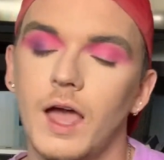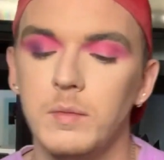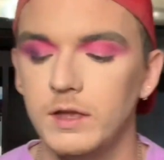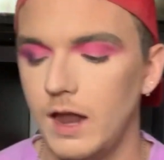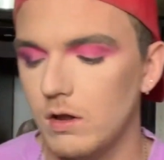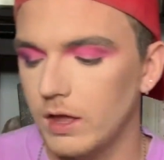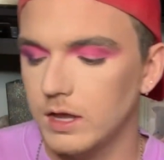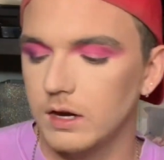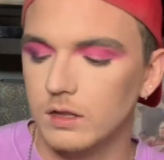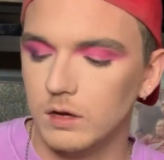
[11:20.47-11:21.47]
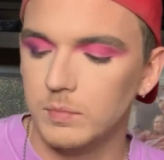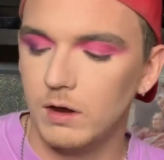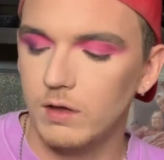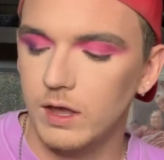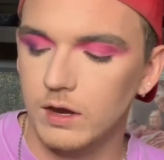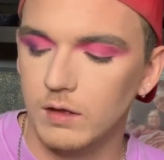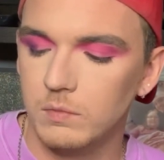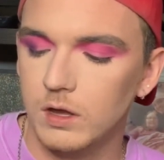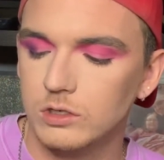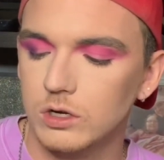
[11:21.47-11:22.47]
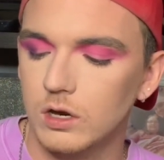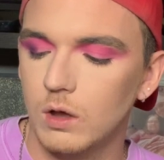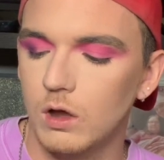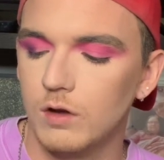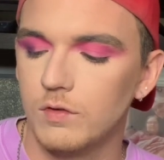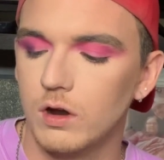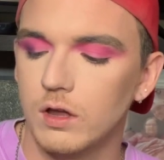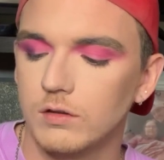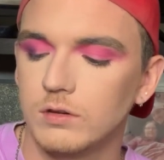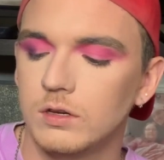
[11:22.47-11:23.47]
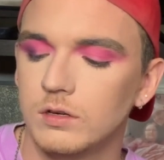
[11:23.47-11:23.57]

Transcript: I mean, I don't like it either, but I don't hate it. I'm actually gonna go over it